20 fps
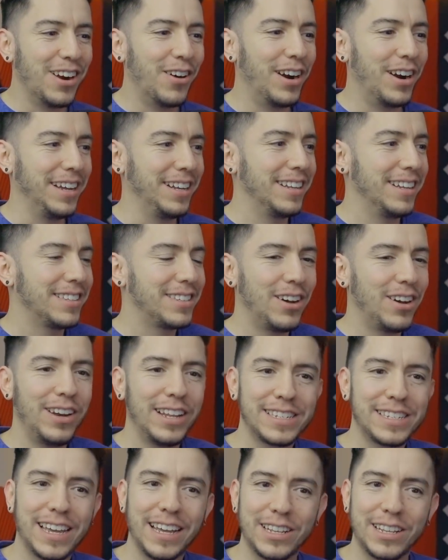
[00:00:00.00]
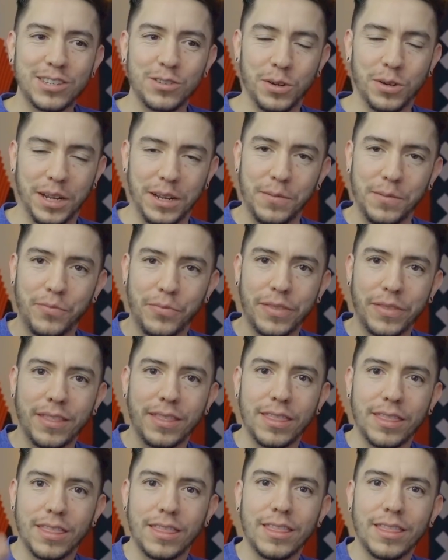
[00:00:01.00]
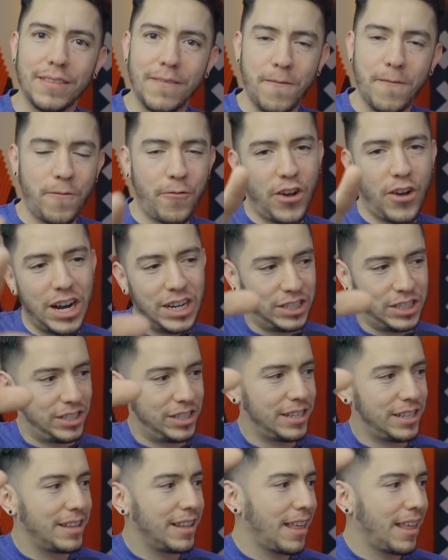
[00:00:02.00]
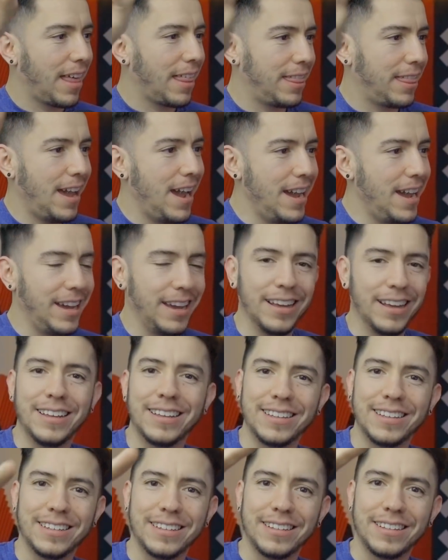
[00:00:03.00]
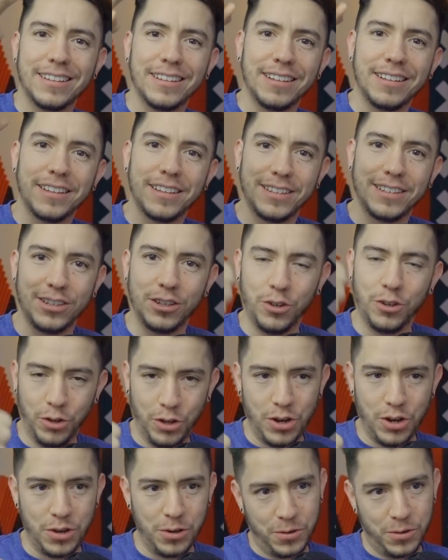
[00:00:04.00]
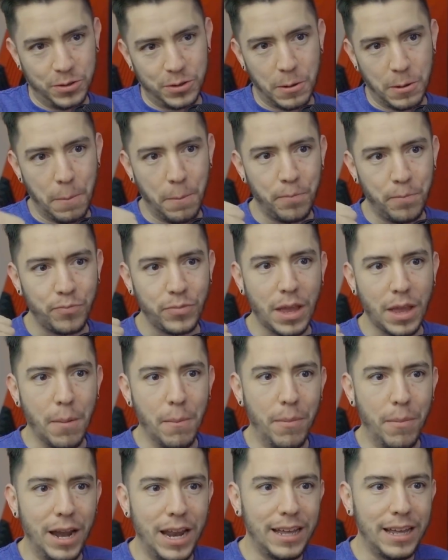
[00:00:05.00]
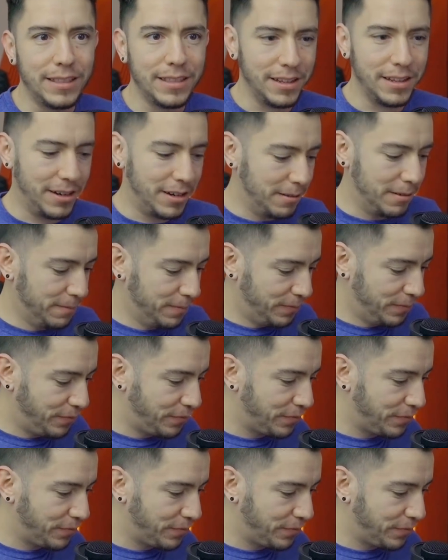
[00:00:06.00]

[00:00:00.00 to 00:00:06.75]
All right, so let's get to it. First thing, good news. Blender